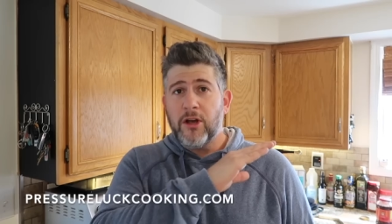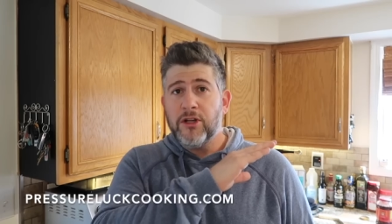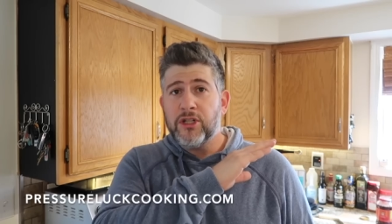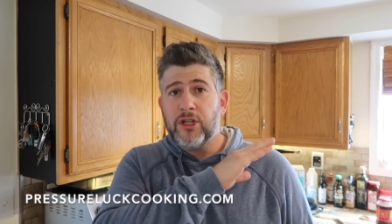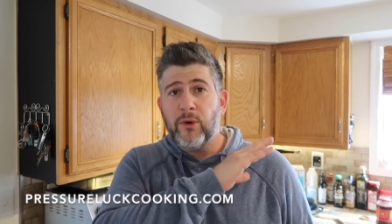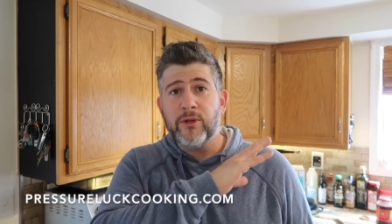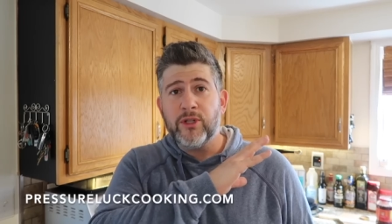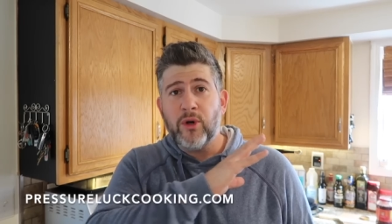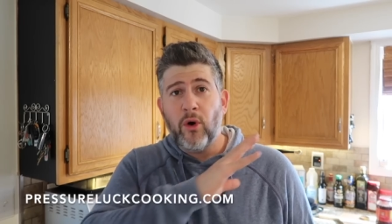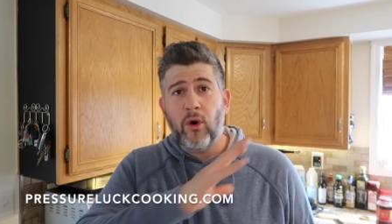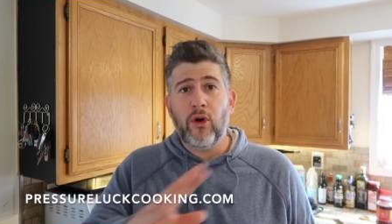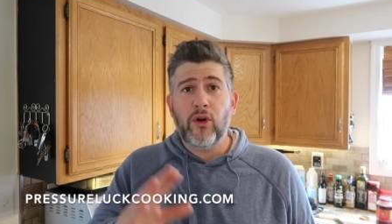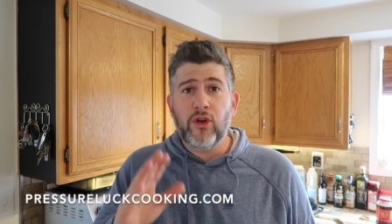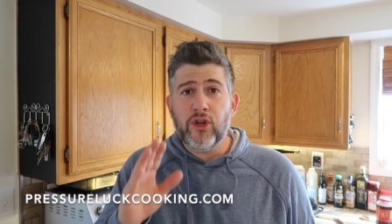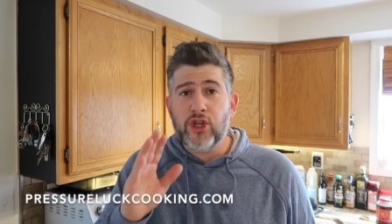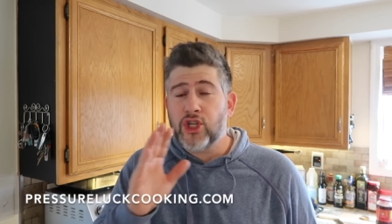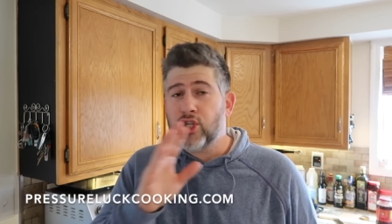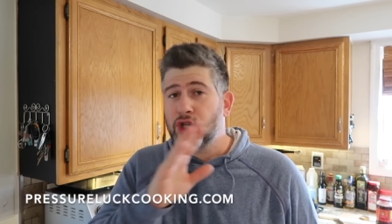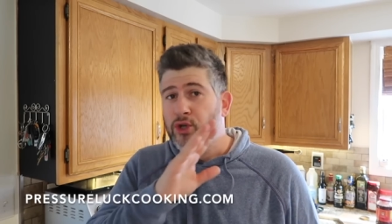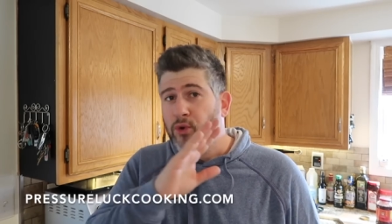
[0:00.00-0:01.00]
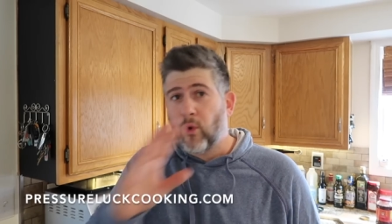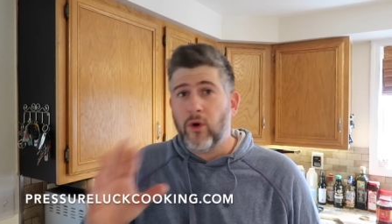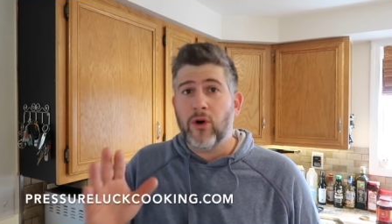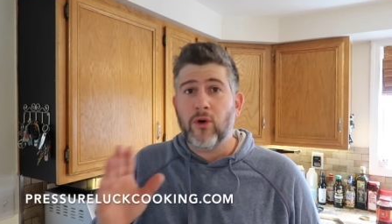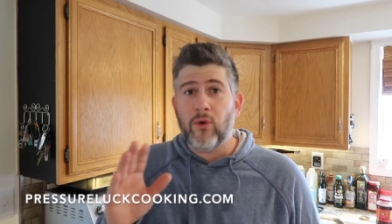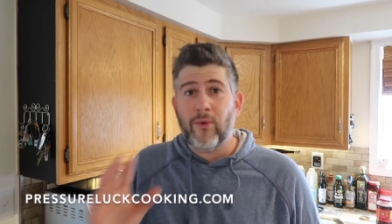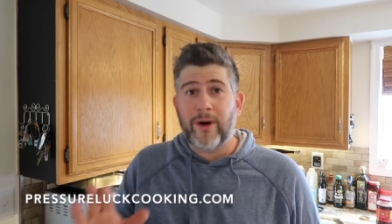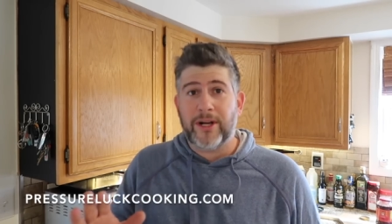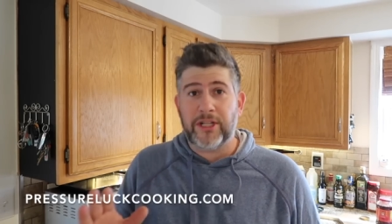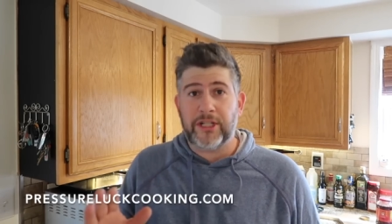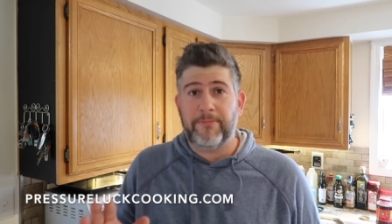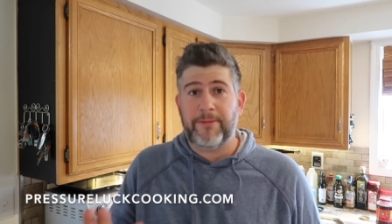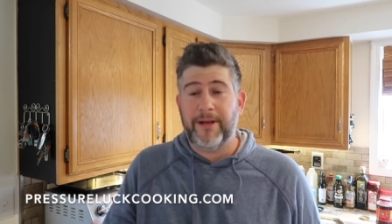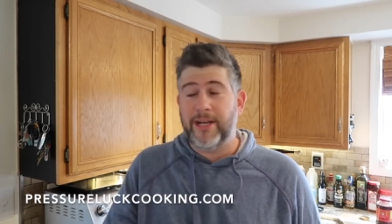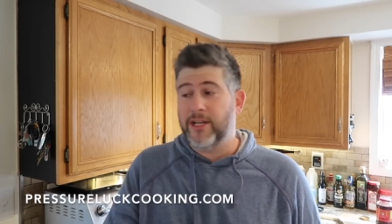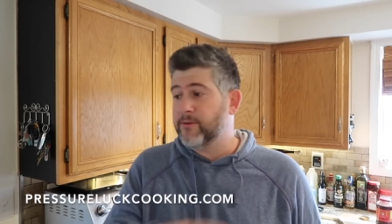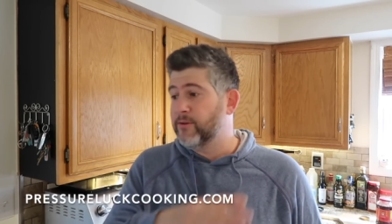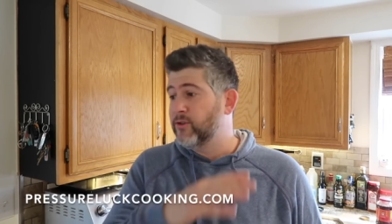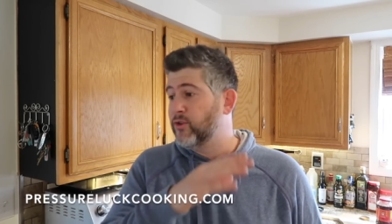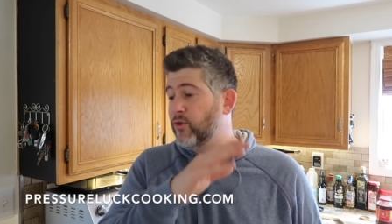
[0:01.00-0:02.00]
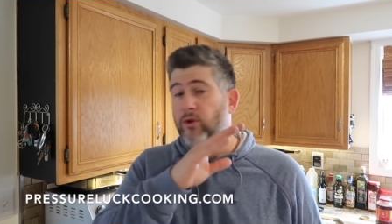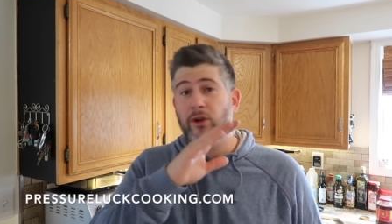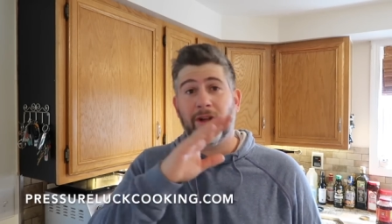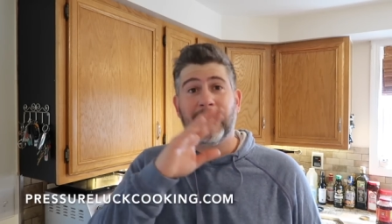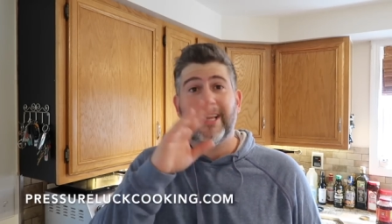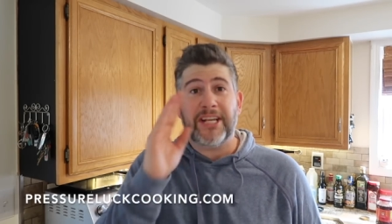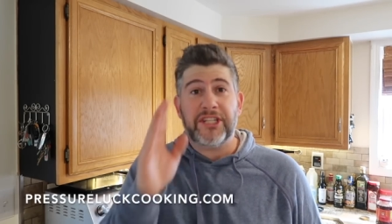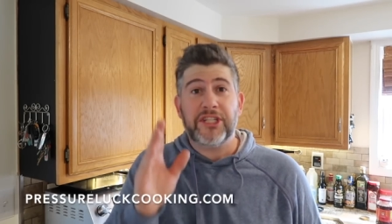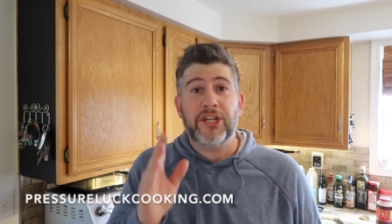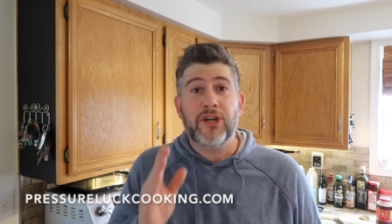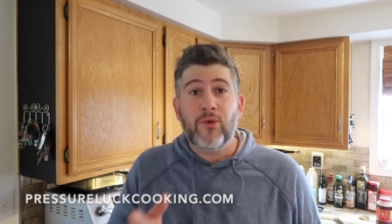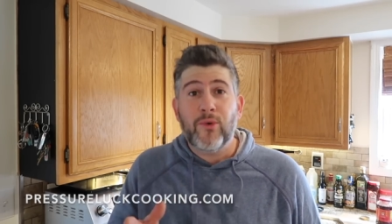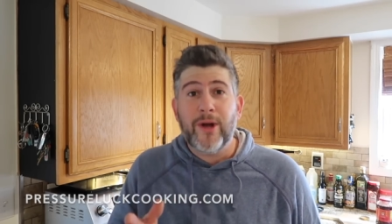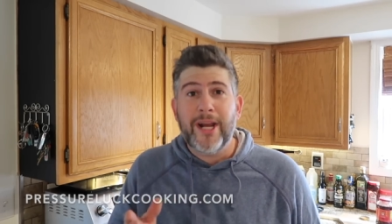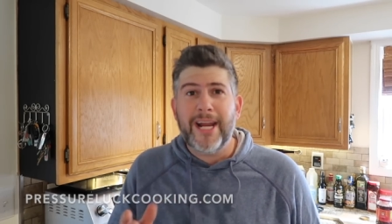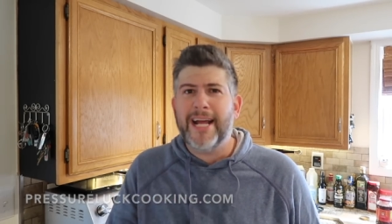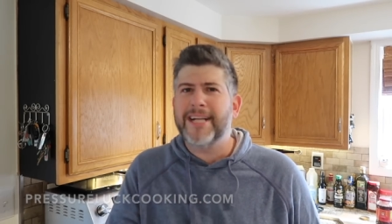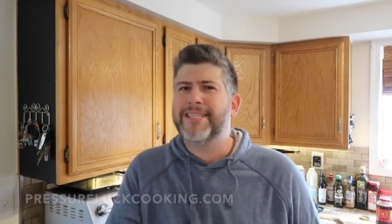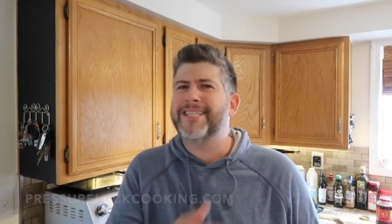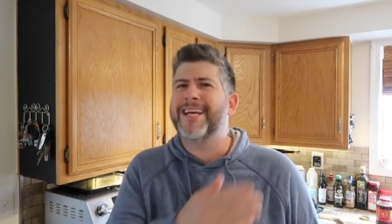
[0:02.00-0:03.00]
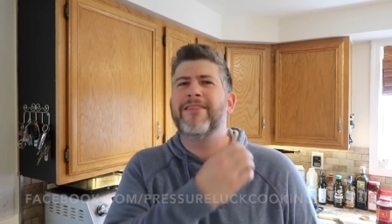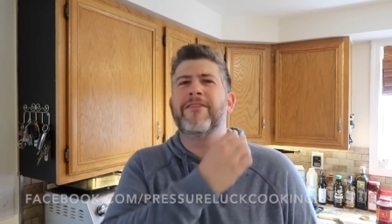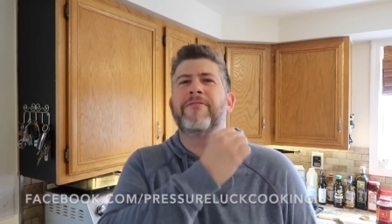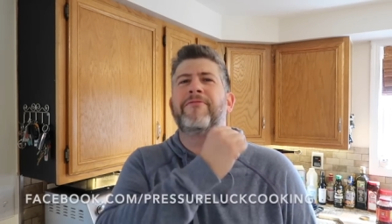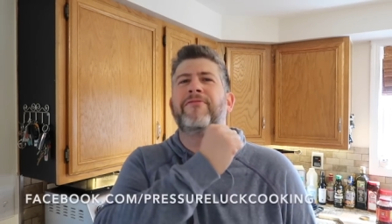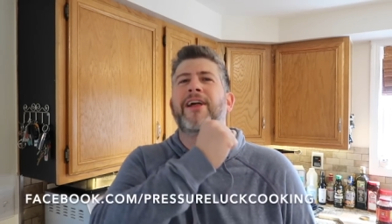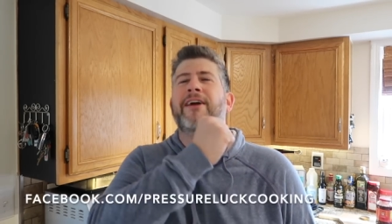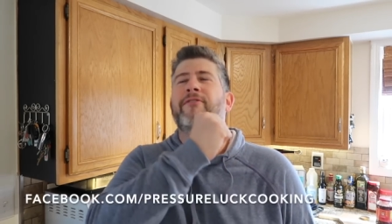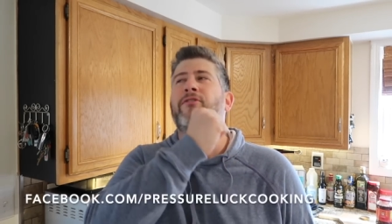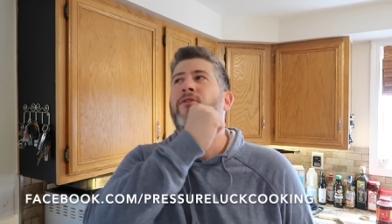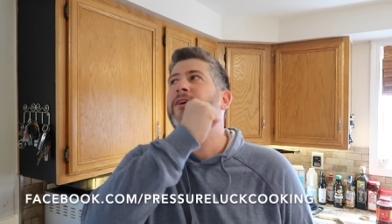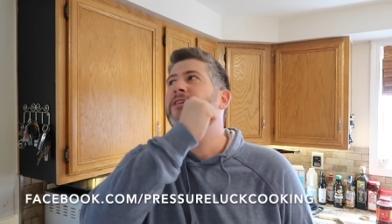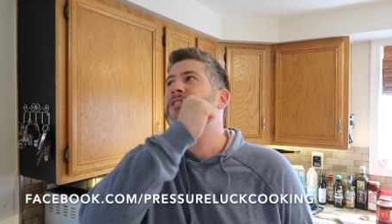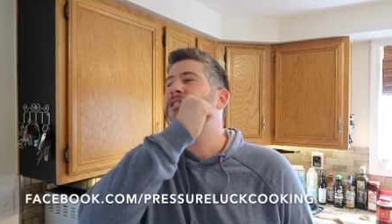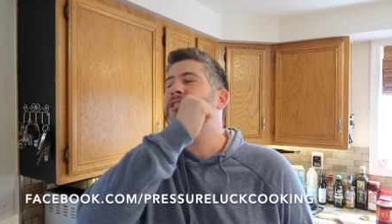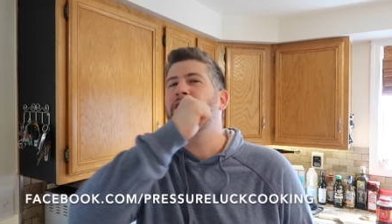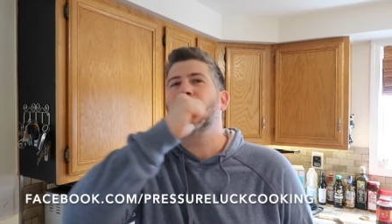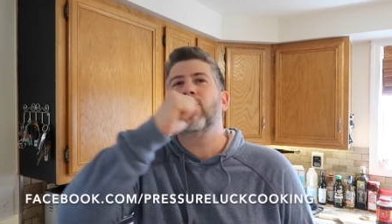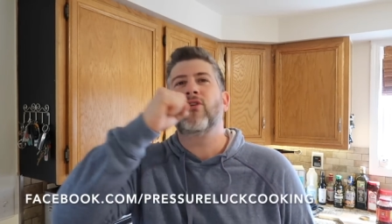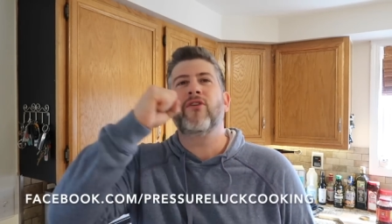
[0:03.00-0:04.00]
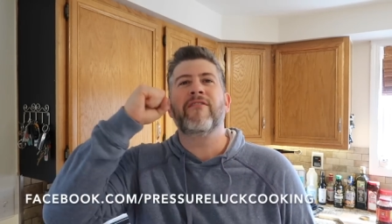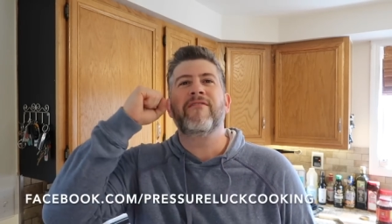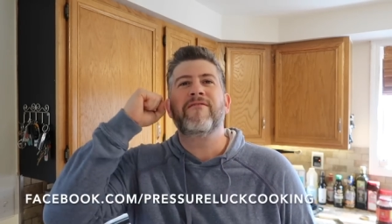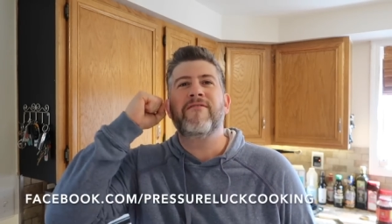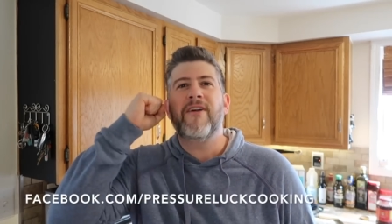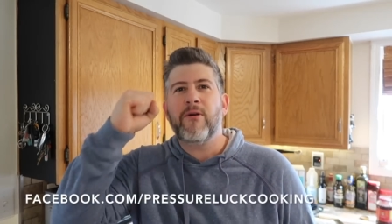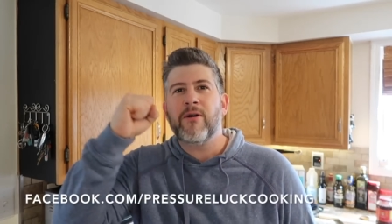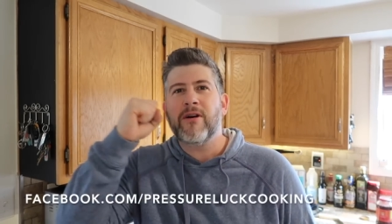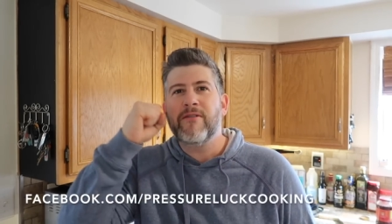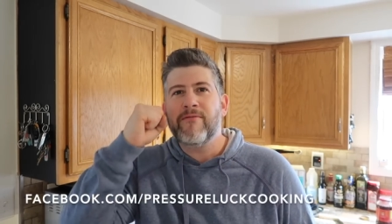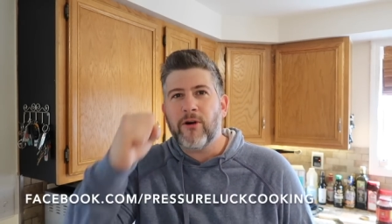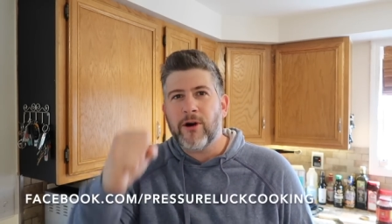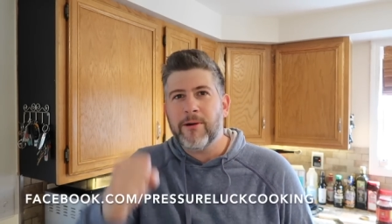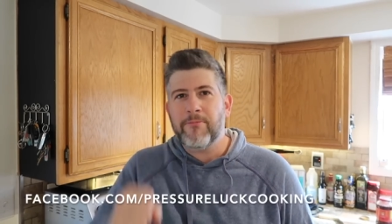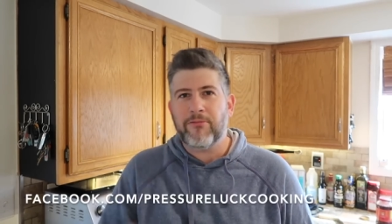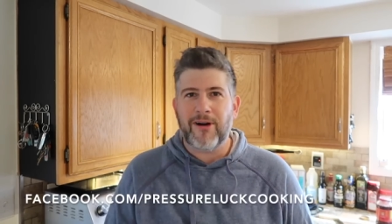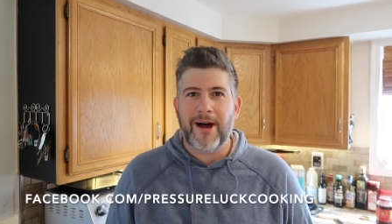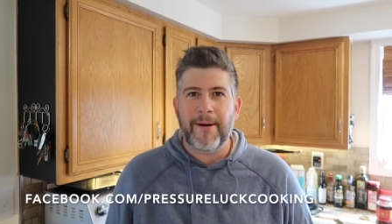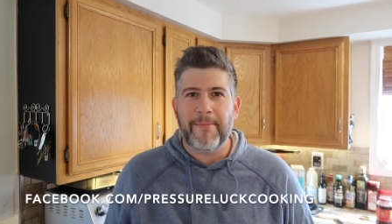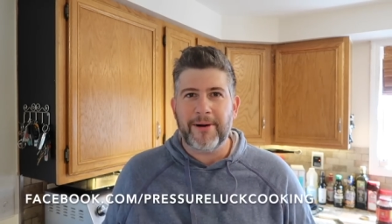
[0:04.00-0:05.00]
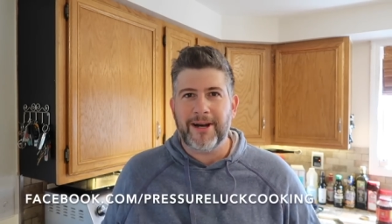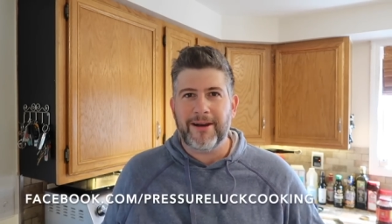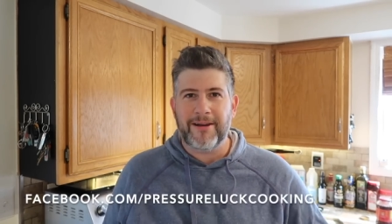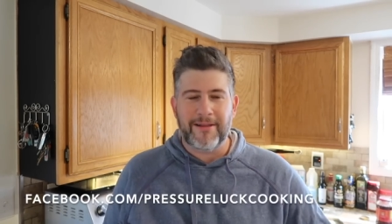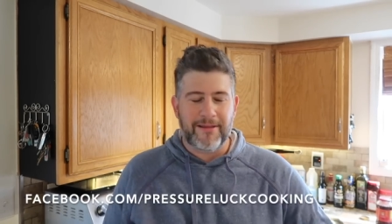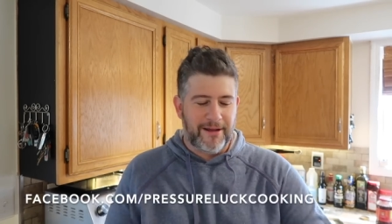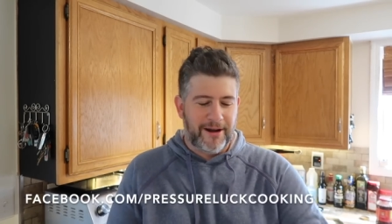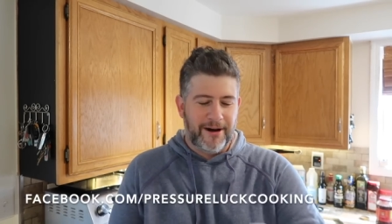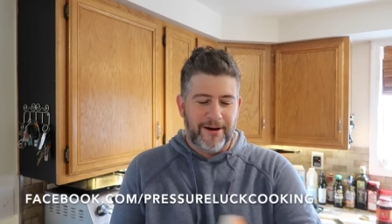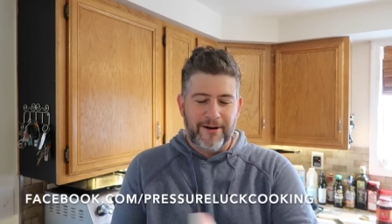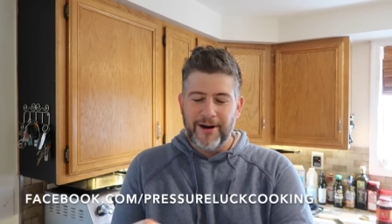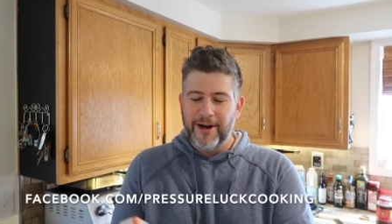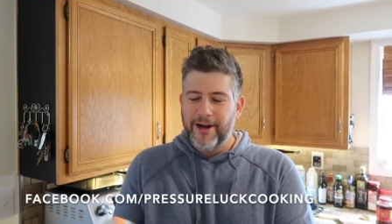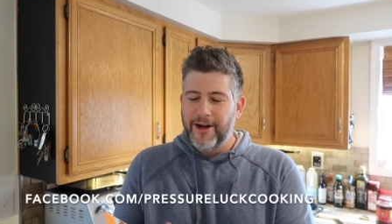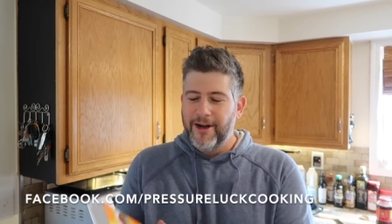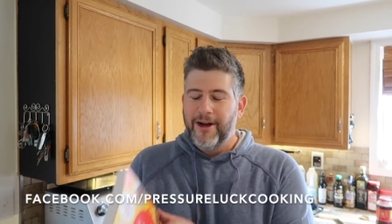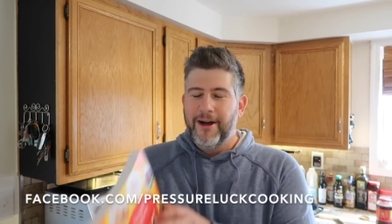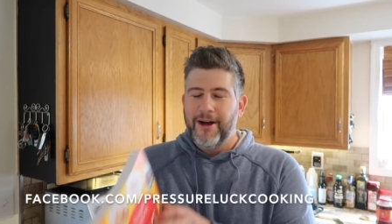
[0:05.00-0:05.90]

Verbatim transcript: So it's all shorter recipes, due to less ingredients and the flavor is still very, very prominent in there.